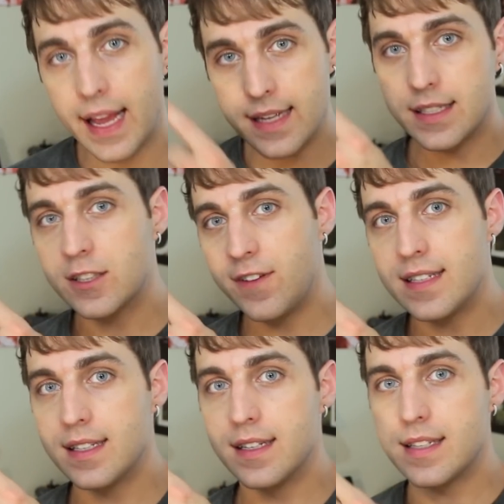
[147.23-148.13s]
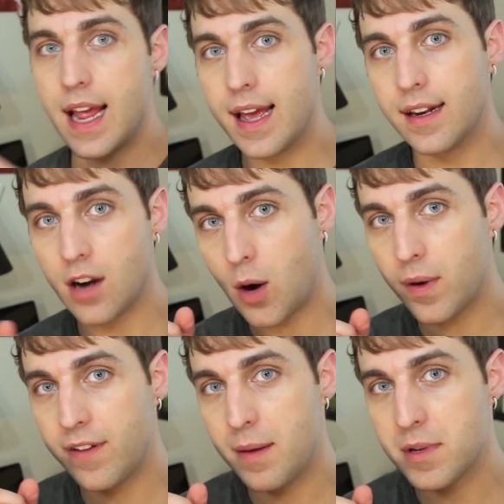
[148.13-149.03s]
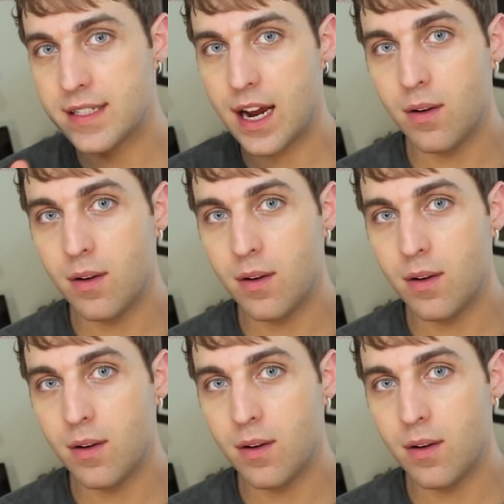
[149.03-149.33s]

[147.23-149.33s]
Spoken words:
K6 Faces and Are We Famous Now?